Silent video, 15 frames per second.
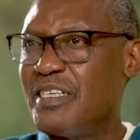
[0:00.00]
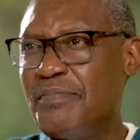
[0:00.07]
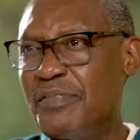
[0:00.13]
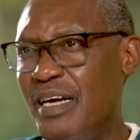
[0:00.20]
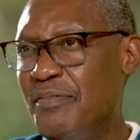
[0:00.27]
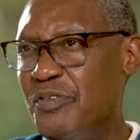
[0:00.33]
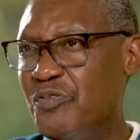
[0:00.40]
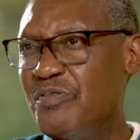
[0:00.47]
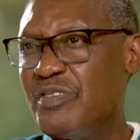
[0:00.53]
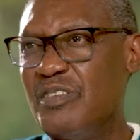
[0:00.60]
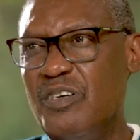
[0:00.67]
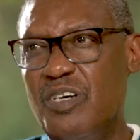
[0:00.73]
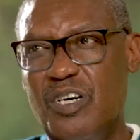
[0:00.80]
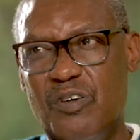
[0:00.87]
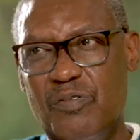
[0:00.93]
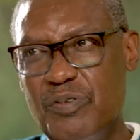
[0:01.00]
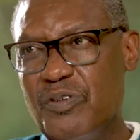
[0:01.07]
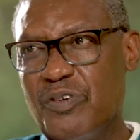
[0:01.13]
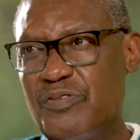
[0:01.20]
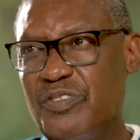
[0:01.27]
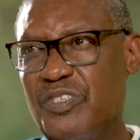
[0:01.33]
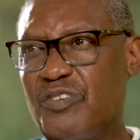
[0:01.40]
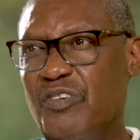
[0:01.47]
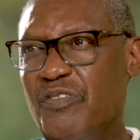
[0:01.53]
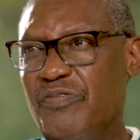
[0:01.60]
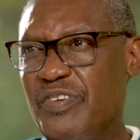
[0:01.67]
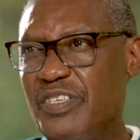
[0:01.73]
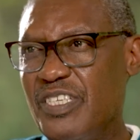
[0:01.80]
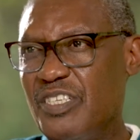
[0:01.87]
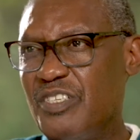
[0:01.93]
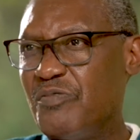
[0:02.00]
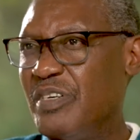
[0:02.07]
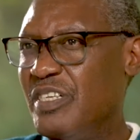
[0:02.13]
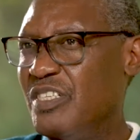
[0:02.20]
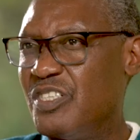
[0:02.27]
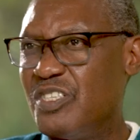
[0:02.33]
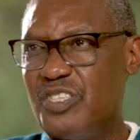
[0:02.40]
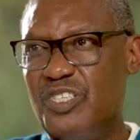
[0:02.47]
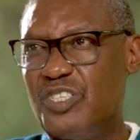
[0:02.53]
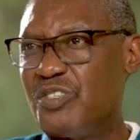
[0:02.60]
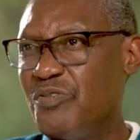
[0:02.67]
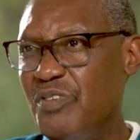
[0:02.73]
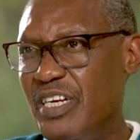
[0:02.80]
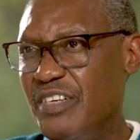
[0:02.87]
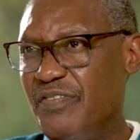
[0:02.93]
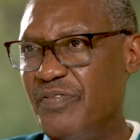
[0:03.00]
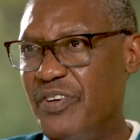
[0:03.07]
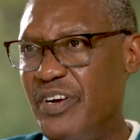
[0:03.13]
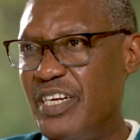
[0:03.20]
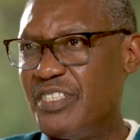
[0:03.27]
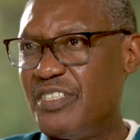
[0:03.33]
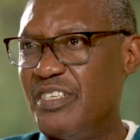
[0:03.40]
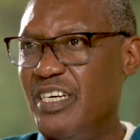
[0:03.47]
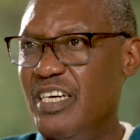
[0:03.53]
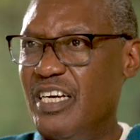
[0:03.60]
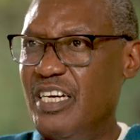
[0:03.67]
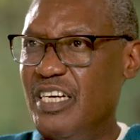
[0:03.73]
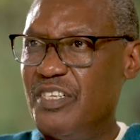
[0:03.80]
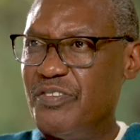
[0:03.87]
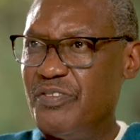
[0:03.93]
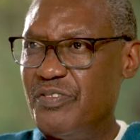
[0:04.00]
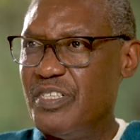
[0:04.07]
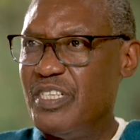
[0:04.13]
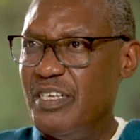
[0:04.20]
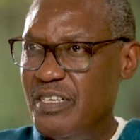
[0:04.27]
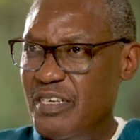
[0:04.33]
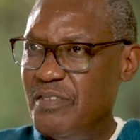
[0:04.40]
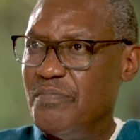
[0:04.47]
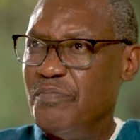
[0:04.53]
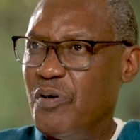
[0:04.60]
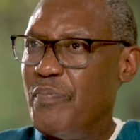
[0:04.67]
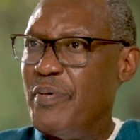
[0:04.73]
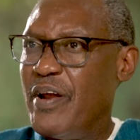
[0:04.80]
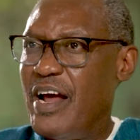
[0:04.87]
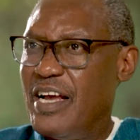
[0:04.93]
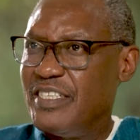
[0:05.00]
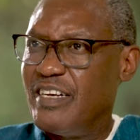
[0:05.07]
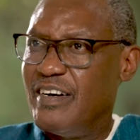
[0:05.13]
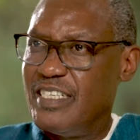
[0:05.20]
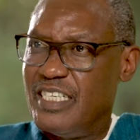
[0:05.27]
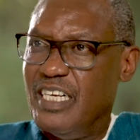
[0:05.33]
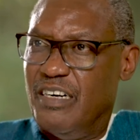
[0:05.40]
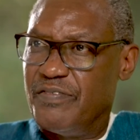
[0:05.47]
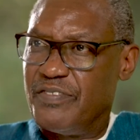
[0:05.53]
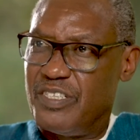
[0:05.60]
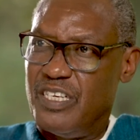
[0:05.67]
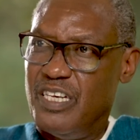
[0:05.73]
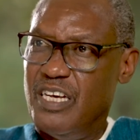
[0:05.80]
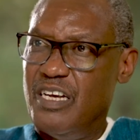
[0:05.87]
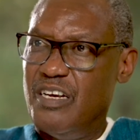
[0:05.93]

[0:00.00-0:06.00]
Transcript: sometimes we go to these conferences when it's too late for us to really mobilize ourselves.